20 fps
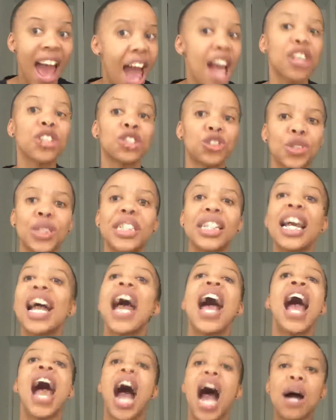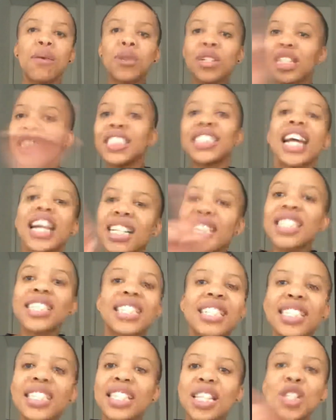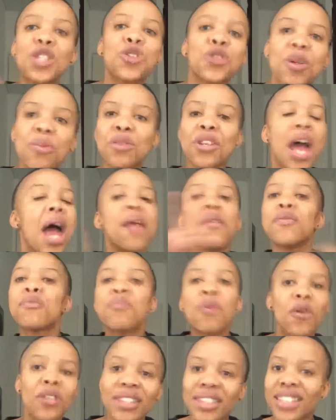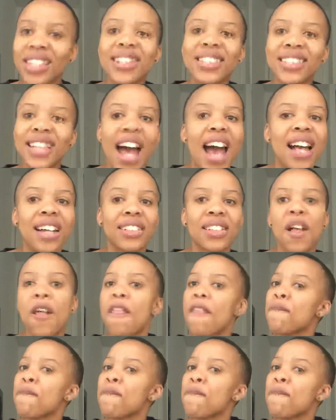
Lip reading: Actually, I'm gonna change this description and put this as